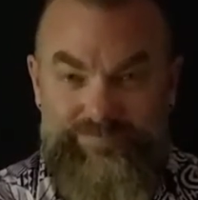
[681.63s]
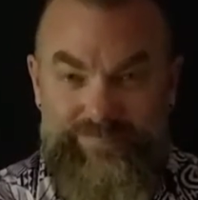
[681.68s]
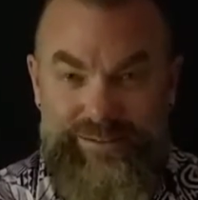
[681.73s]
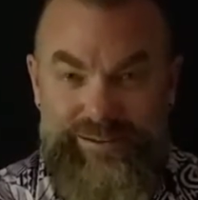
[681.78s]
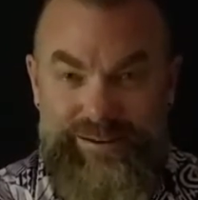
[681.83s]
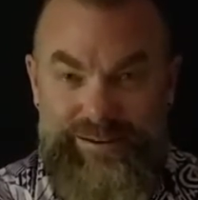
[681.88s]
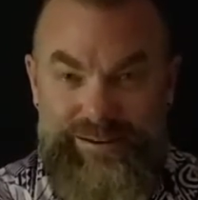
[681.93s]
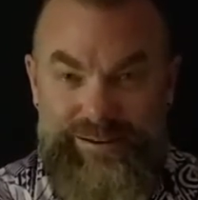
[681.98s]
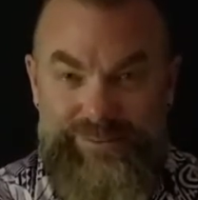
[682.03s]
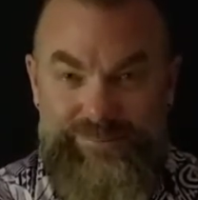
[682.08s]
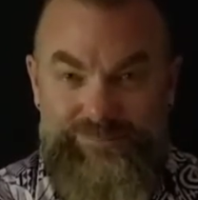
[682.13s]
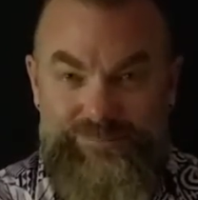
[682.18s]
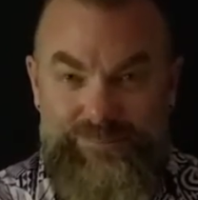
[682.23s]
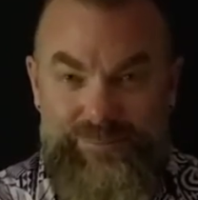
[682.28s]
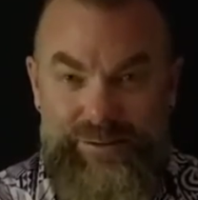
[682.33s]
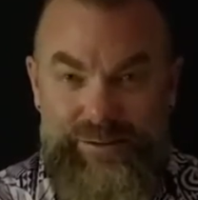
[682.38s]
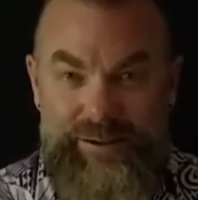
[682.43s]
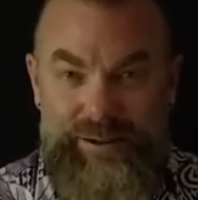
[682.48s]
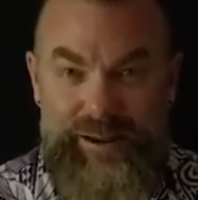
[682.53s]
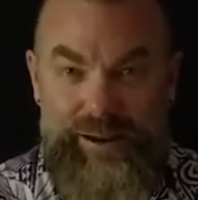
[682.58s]
Okay?
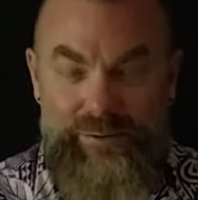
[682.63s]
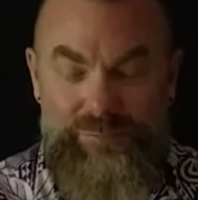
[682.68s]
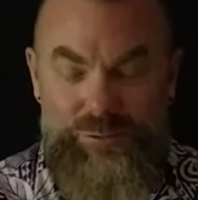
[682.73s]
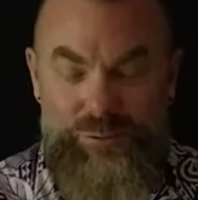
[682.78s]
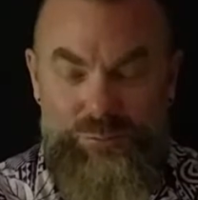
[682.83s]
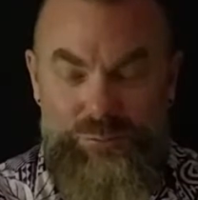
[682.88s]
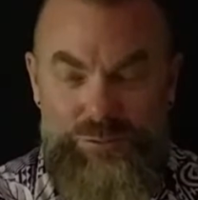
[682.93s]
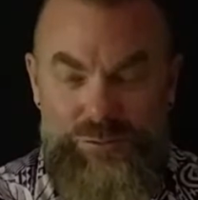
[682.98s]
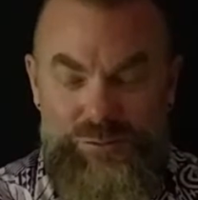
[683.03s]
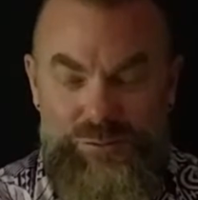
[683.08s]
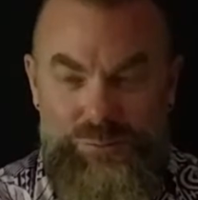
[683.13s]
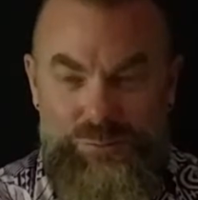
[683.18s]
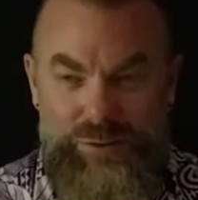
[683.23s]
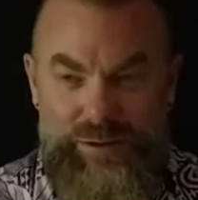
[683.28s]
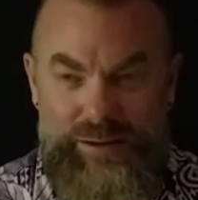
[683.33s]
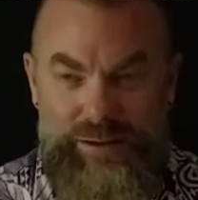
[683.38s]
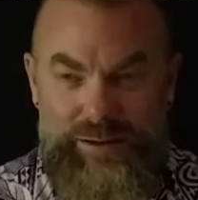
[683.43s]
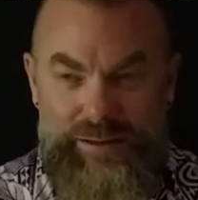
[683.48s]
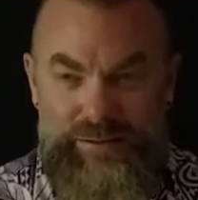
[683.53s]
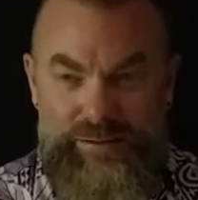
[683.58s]
Everyone's
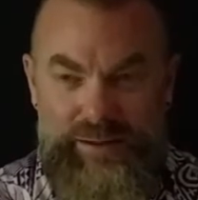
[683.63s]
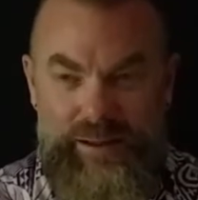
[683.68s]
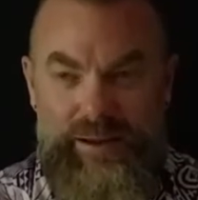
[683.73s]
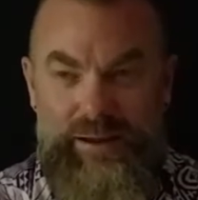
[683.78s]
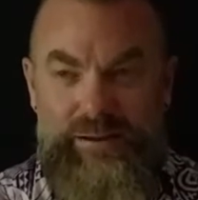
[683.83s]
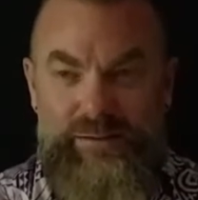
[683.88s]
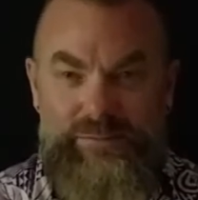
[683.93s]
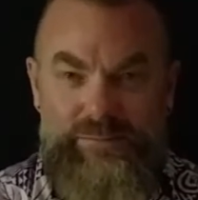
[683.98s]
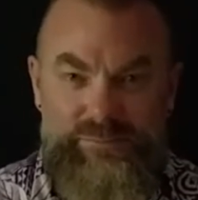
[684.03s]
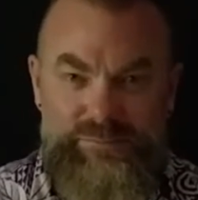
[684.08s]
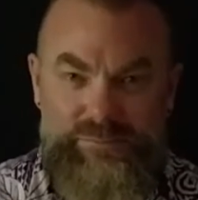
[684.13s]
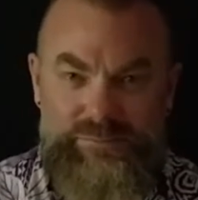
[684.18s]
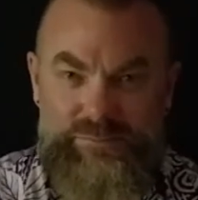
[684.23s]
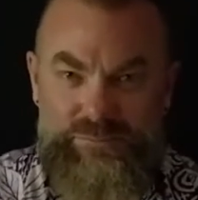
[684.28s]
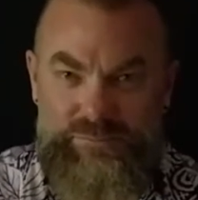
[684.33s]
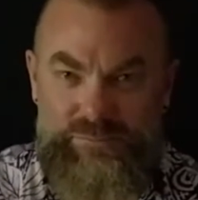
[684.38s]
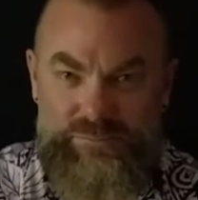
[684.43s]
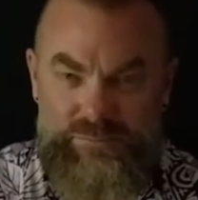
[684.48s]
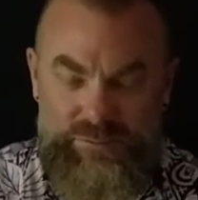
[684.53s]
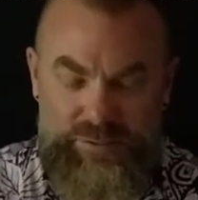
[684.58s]
winning in that.
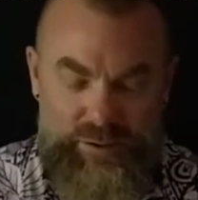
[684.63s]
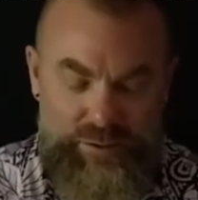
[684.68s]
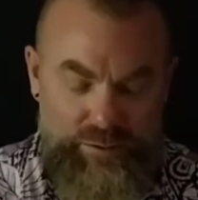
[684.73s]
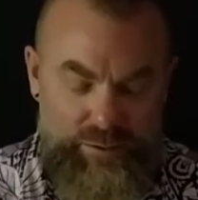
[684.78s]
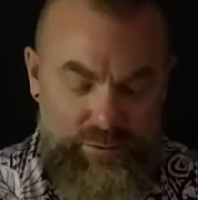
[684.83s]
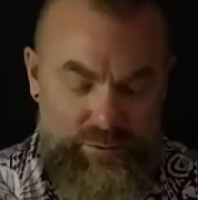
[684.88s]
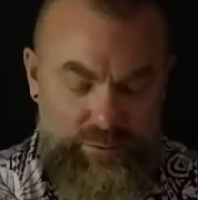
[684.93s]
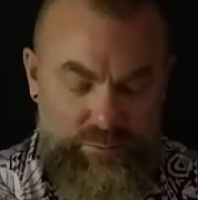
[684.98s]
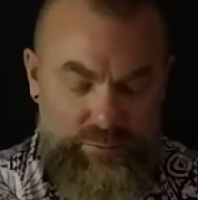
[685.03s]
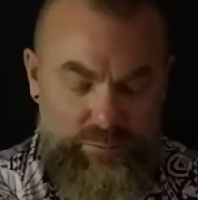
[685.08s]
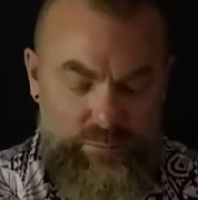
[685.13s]
Okay?